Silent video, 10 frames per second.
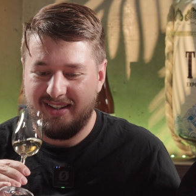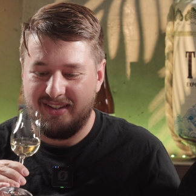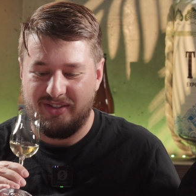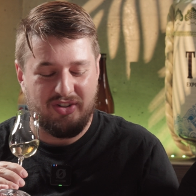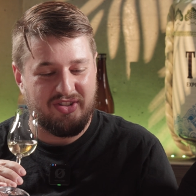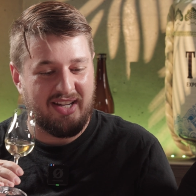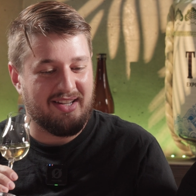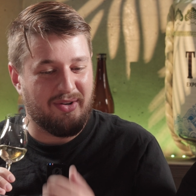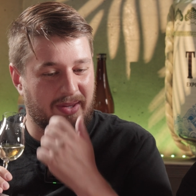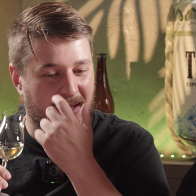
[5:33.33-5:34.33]
It's just at
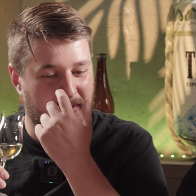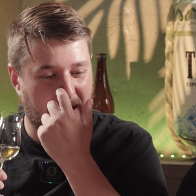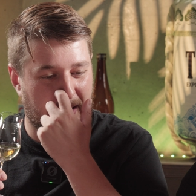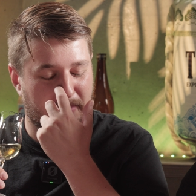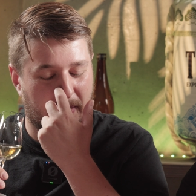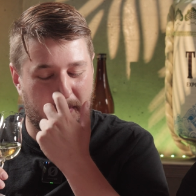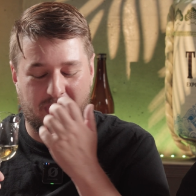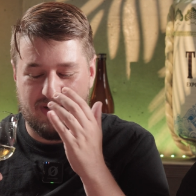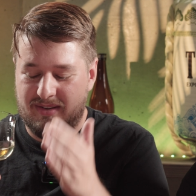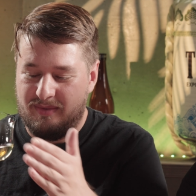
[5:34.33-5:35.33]
dinner the other day about
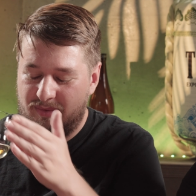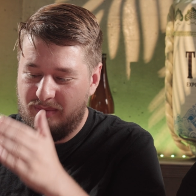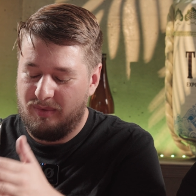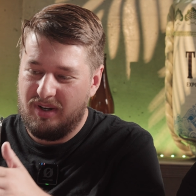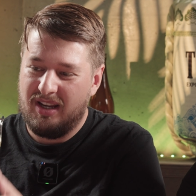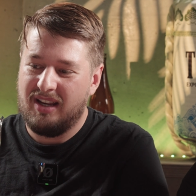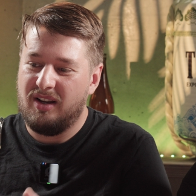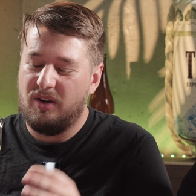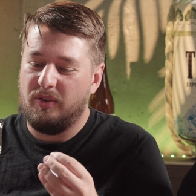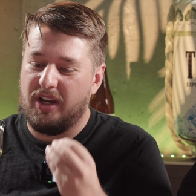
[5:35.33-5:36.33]
what
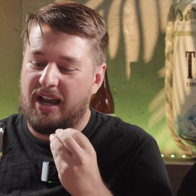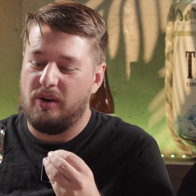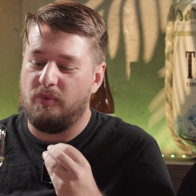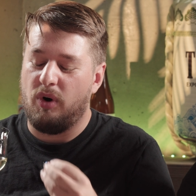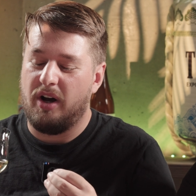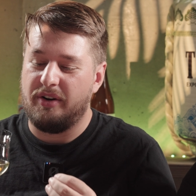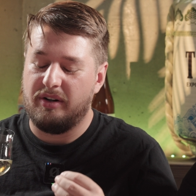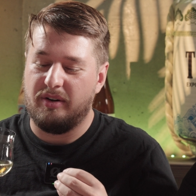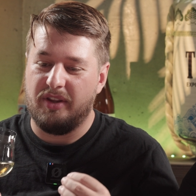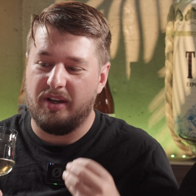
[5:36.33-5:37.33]
the kind of
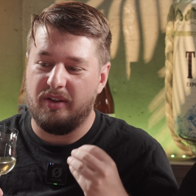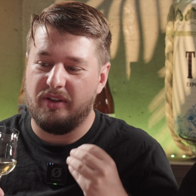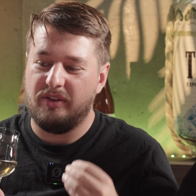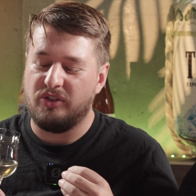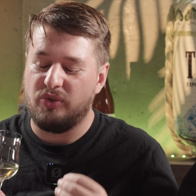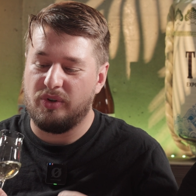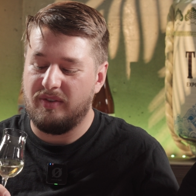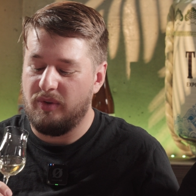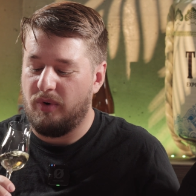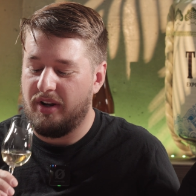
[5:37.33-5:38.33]
water, the source
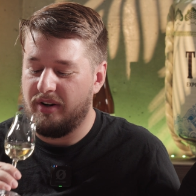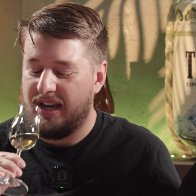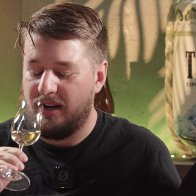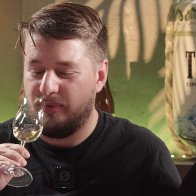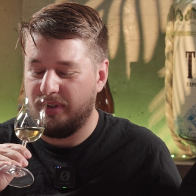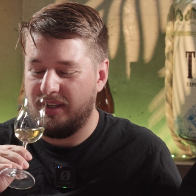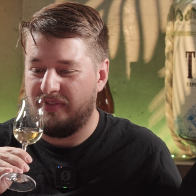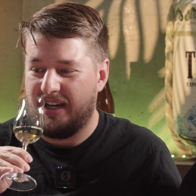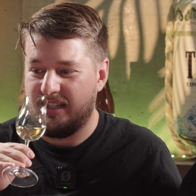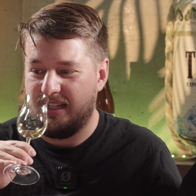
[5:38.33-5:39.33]
of the water kind of really
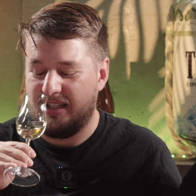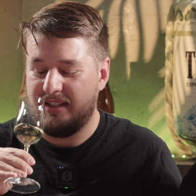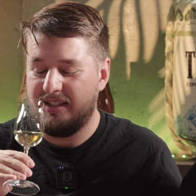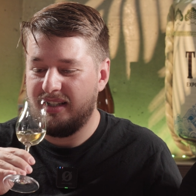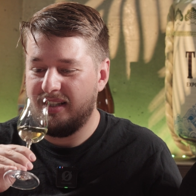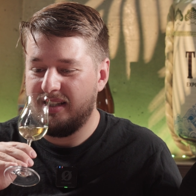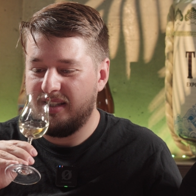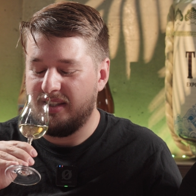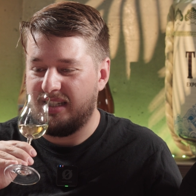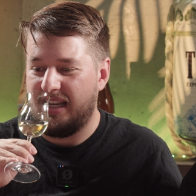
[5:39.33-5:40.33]
affecting
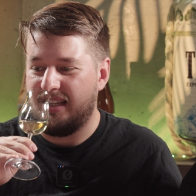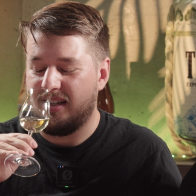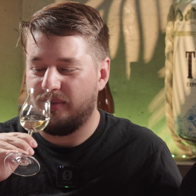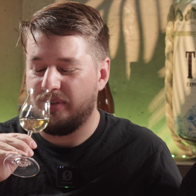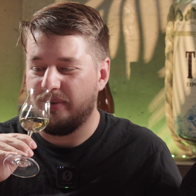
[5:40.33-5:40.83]
the taste ever so